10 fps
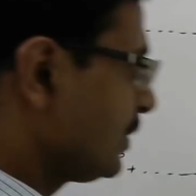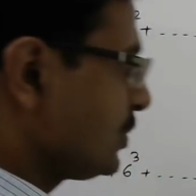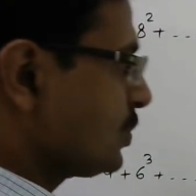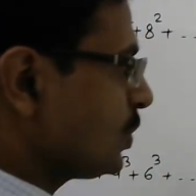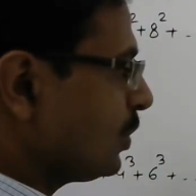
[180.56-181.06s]

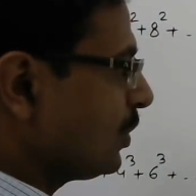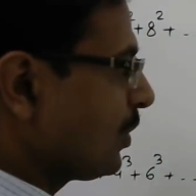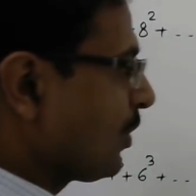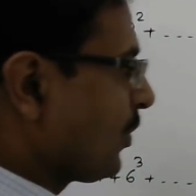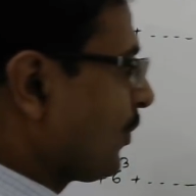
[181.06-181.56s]
So
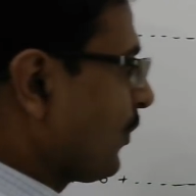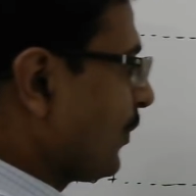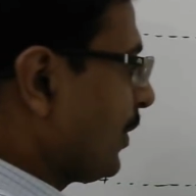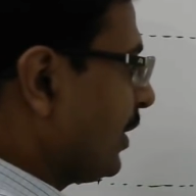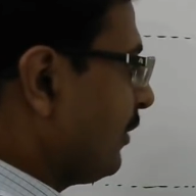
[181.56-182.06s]

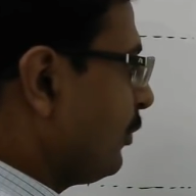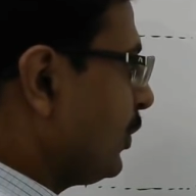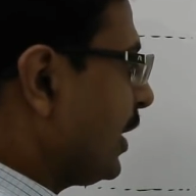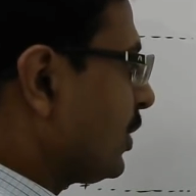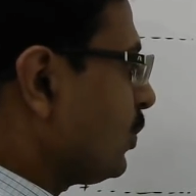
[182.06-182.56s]
if you
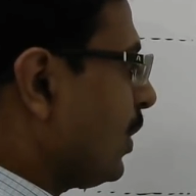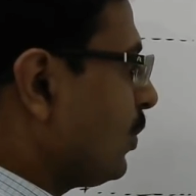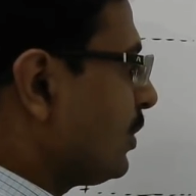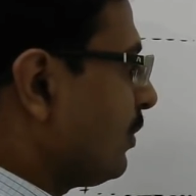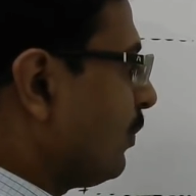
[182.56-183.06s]
take 2 out,